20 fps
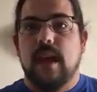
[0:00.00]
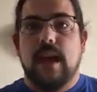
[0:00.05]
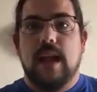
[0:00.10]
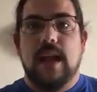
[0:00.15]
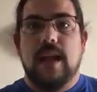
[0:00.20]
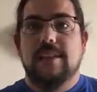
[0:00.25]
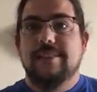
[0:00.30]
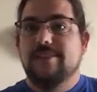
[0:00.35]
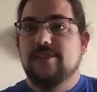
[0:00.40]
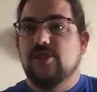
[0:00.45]

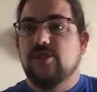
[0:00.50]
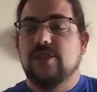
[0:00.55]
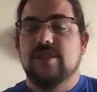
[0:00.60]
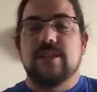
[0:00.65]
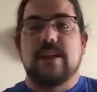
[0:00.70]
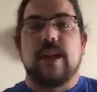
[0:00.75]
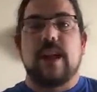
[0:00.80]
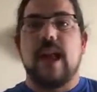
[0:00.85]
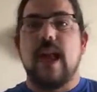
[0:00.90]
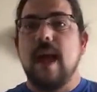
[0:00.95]
And it's just
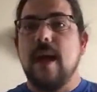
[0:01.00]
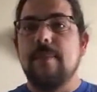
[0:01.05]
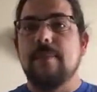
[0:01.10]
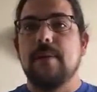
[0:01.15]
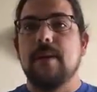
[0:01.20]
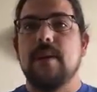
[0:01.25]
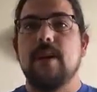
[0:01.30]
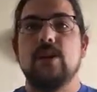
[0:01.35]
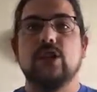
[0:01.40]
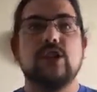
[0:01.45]
not
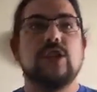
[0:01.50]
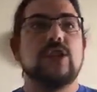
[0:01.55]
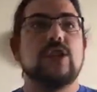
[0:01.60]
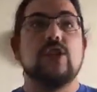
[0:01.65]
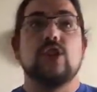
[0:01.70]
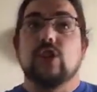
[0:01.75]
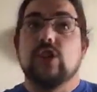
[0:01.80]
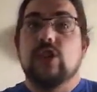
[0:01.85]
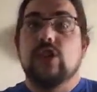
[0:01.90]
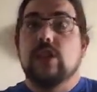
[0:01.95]
happening.
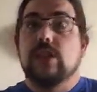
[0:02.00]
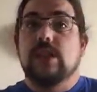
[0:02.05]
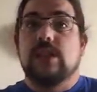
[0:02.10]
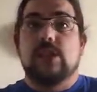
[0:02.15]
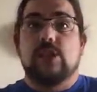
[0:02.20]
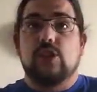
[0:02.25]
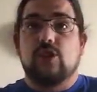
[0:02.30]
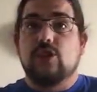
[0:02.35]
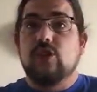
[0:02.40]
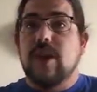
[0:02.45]
Do
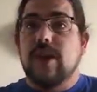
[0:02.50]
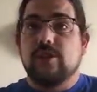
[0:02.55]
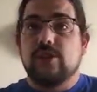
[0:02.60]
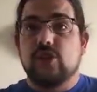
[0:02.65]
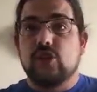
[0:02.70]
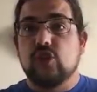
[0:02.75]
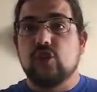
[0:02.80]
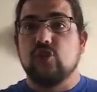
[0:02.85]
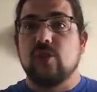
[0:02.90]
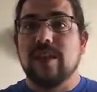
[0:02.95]
you know how
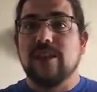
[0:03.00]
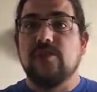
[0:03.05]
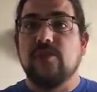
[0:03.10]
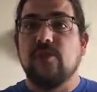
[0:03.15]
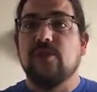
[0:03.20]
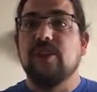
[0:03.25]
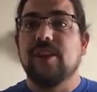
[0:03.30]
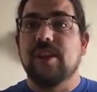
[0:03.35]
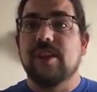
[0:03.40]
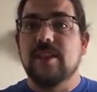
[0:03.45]

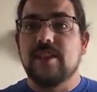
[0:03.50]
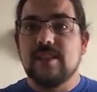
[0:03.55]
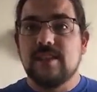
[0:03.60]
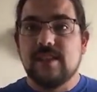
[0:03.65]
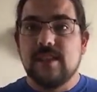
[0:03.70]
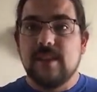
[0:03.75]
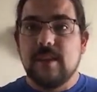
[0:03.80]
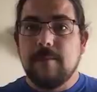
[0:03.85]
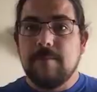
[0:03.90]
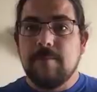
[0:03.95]
stressful it is